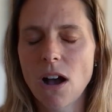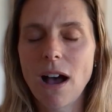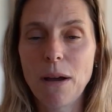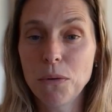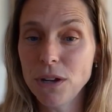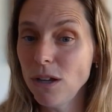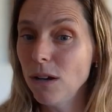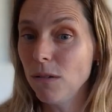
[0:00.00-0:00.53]
I
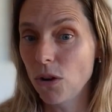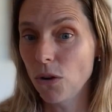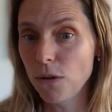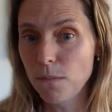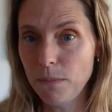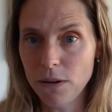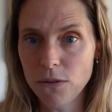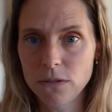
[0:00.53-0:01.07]
want you to go
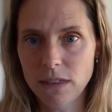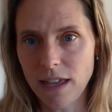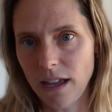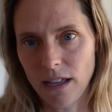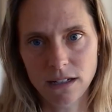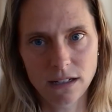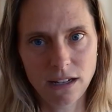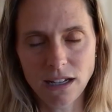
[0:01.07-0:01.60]
build that
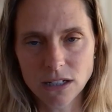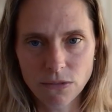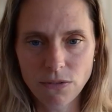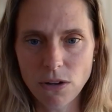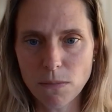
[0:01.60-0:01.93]
interview